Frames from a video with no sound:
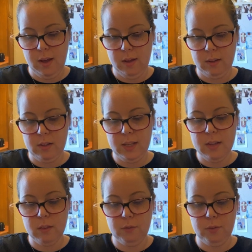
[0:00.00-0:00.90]

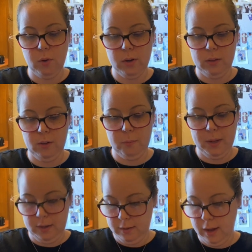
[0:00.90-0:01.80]
clean the floor a little
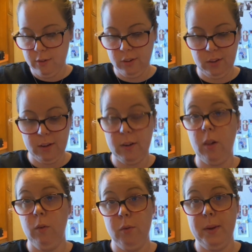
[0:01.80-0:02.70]
bit, because I just got it all
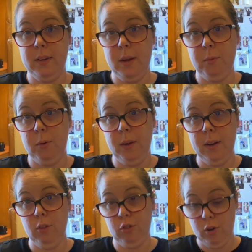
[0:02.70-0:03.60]
over my table, and
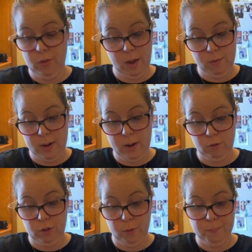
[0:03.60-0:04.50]
I'll show you that right now too.